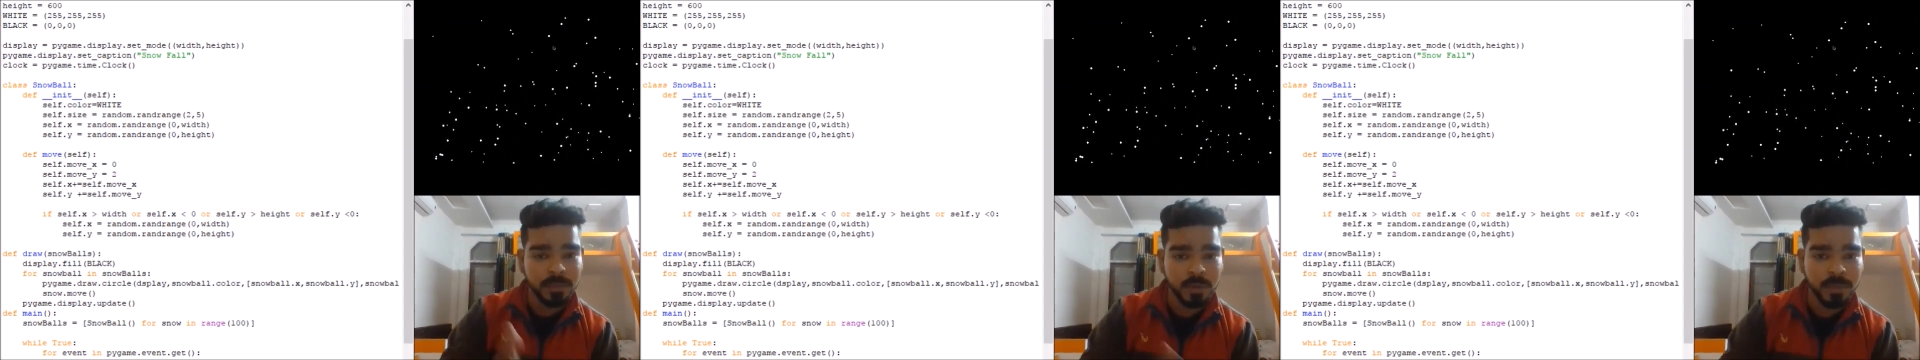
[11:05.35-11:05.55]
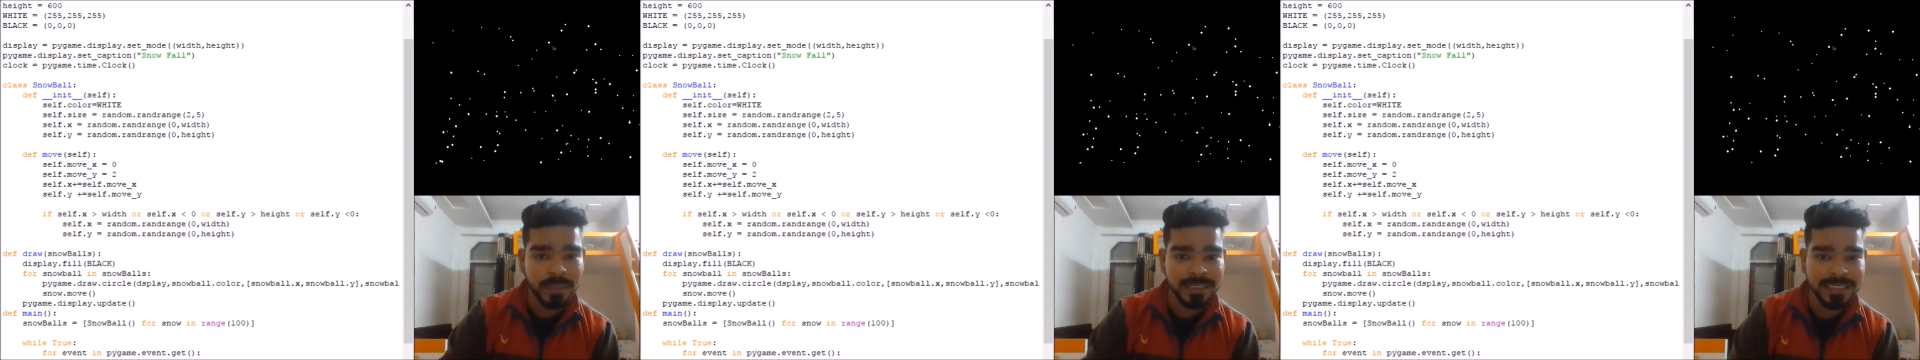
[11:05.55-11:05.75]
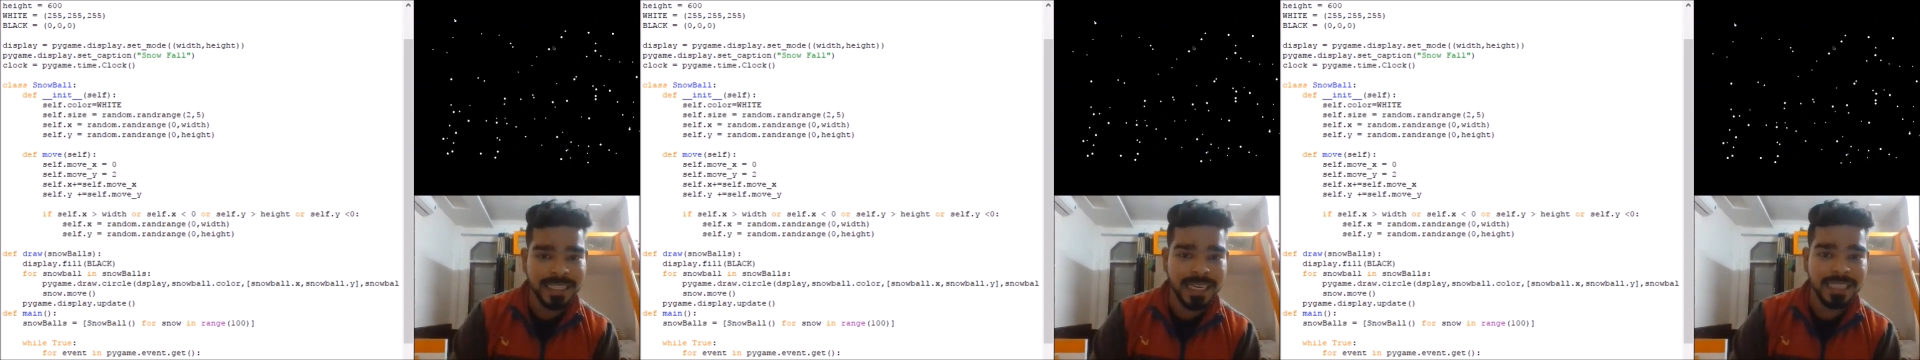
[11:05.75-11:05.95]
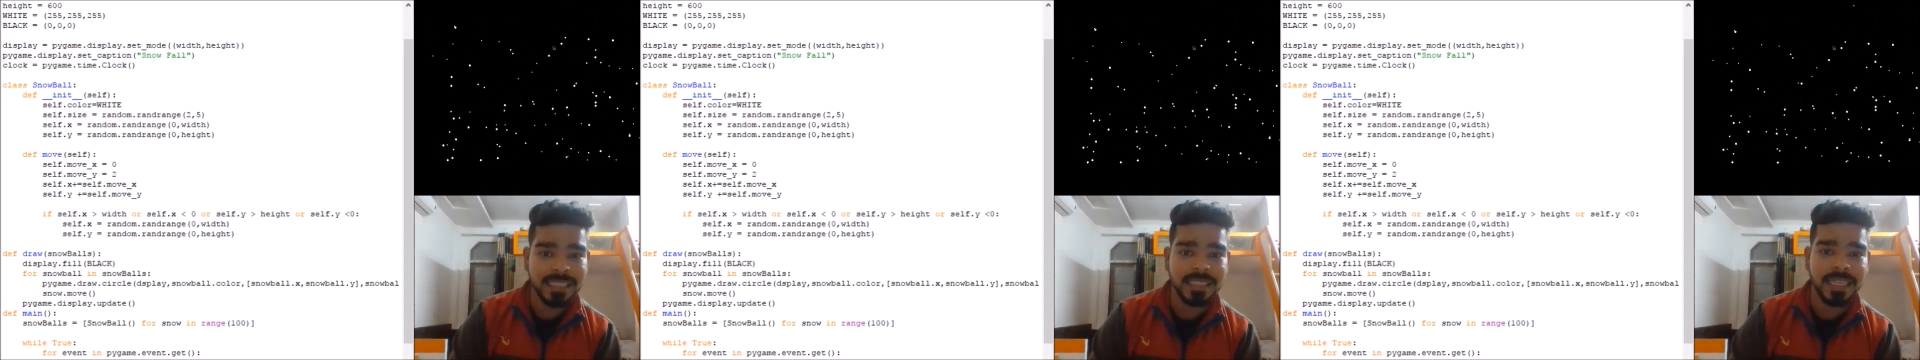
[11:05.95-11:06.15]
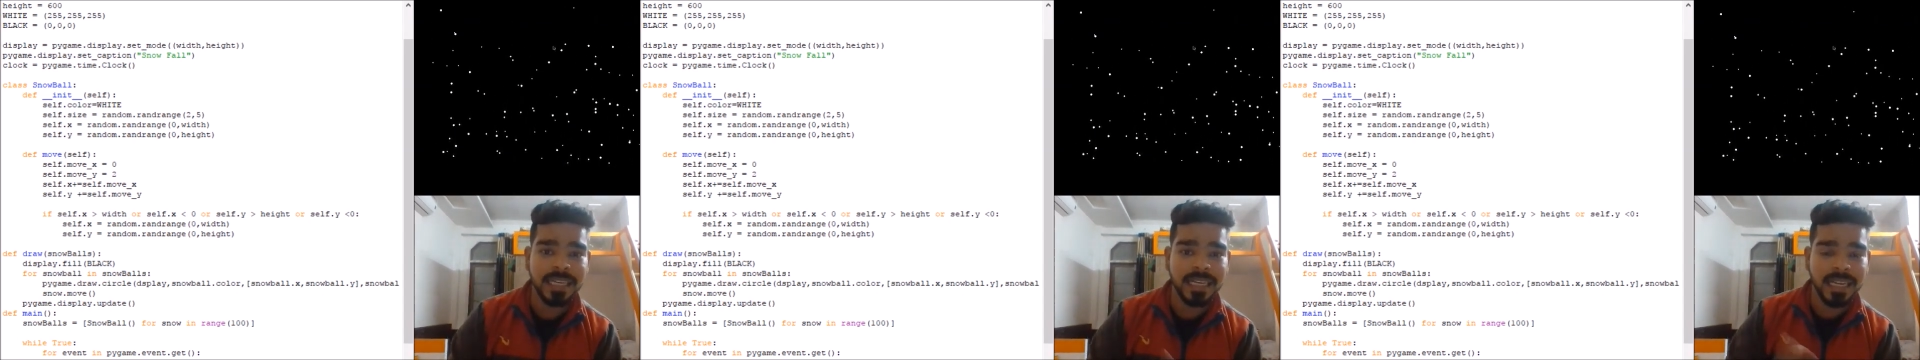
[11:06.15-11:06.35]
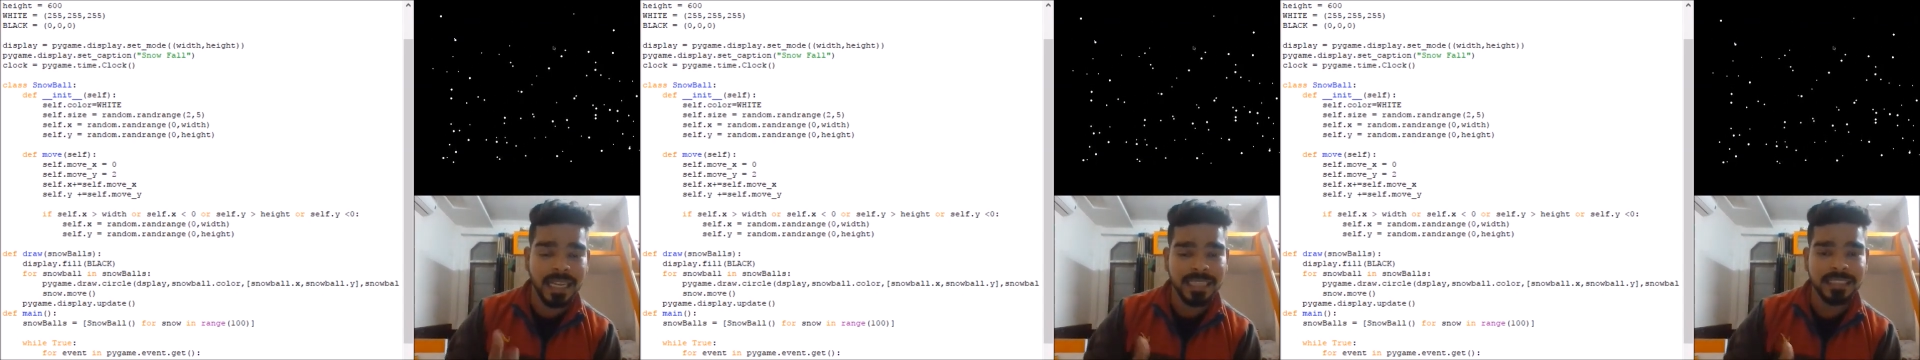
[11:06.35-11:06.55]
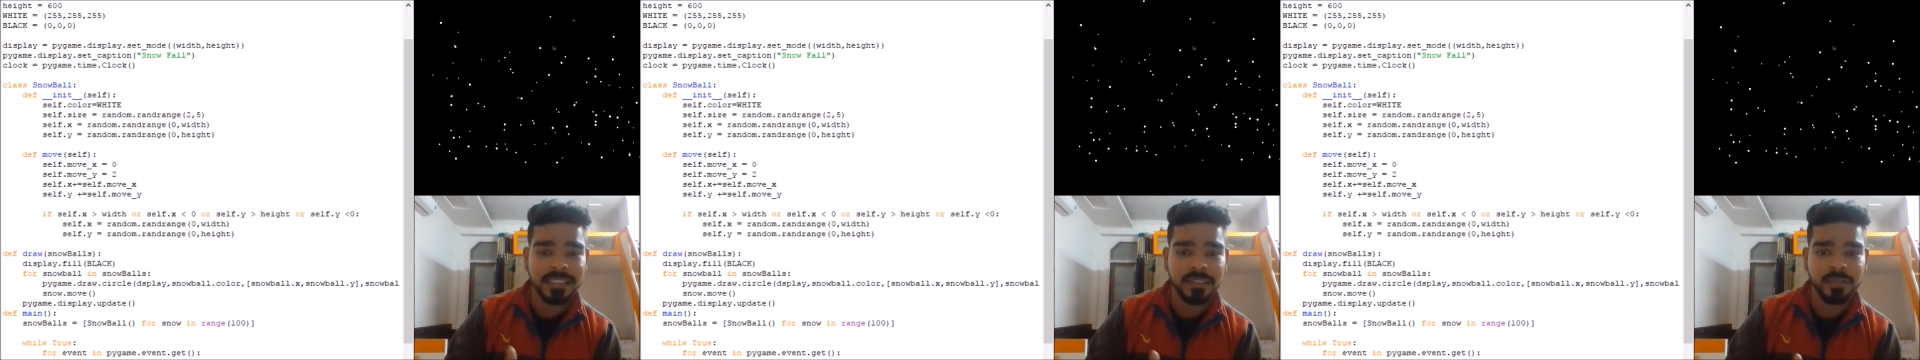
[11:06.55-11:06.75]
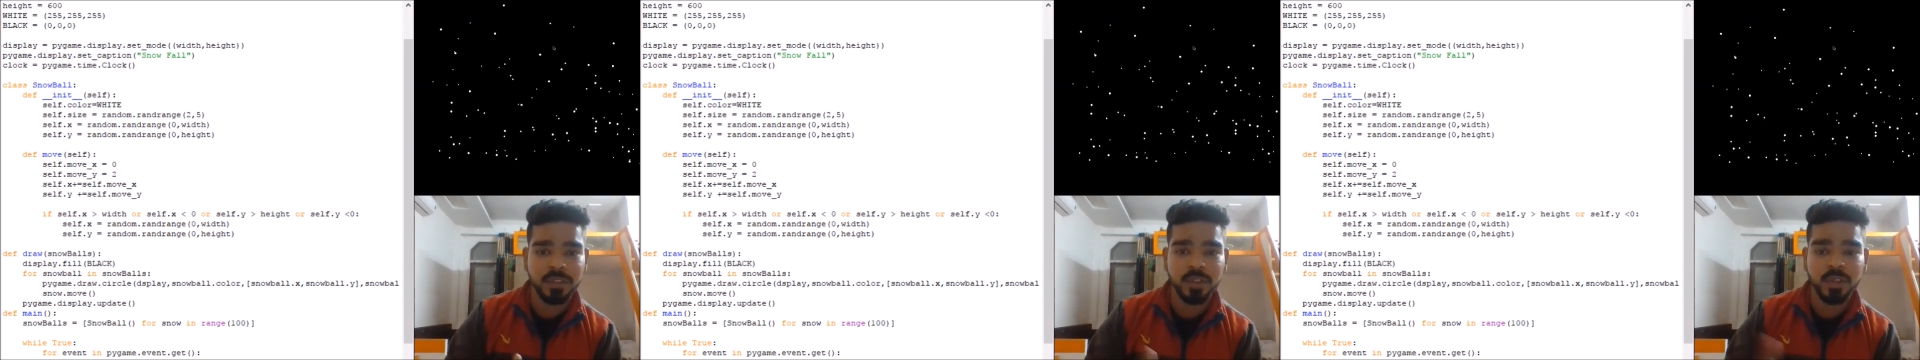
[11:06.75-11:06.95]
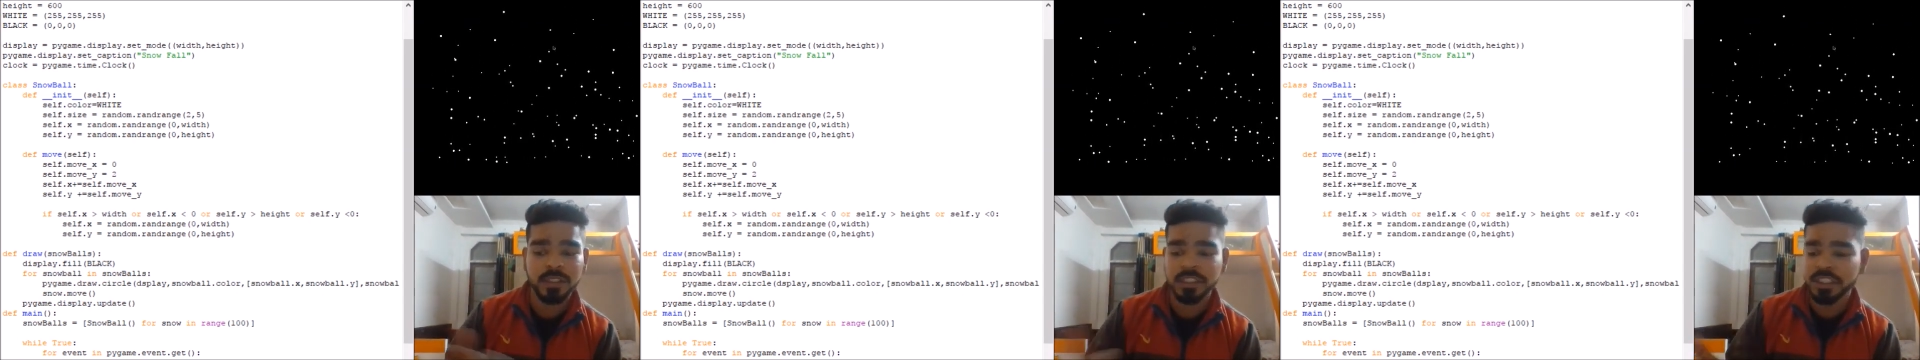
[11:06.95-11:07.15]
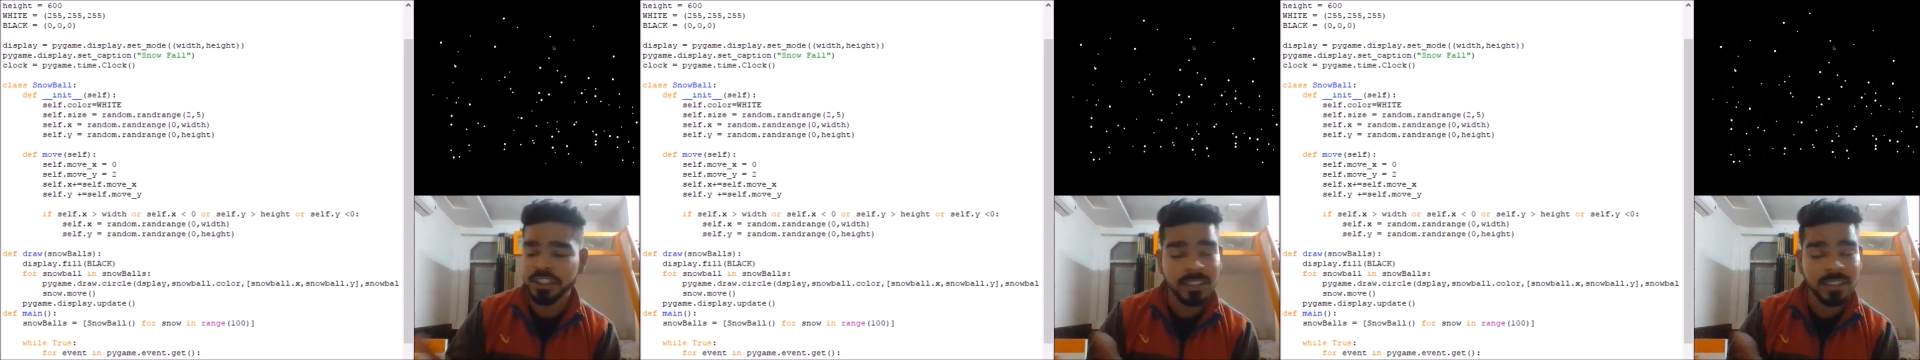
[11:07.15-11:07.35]
to my channel and like this video and
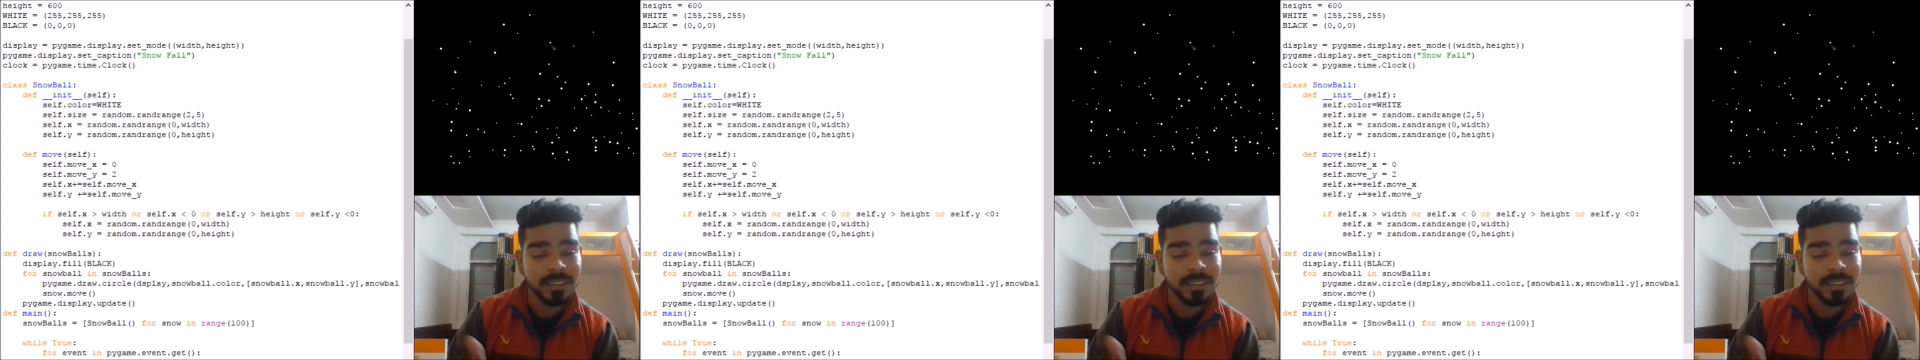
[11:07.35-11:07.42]
share